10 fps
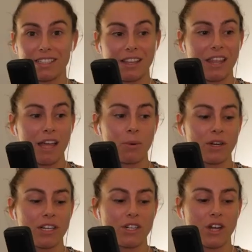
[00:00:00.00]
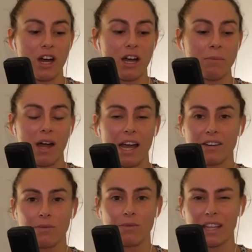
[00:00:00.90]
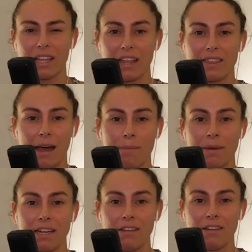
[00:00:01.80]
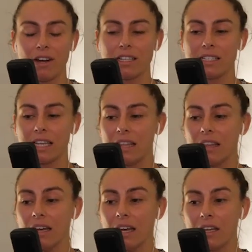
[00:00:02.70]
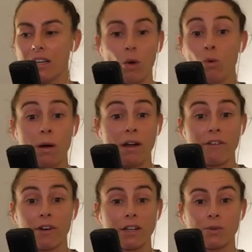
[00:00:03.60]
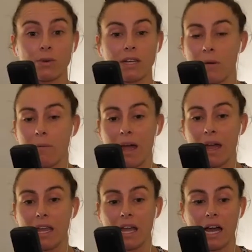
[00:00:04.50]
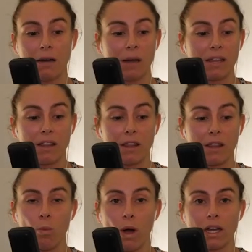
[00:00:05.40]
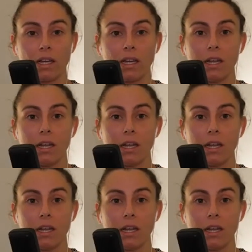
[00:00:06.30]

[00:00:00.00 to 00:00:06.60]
At that point in time, I hadn't really had that many fights either. And all my fights were in M M A um, other than one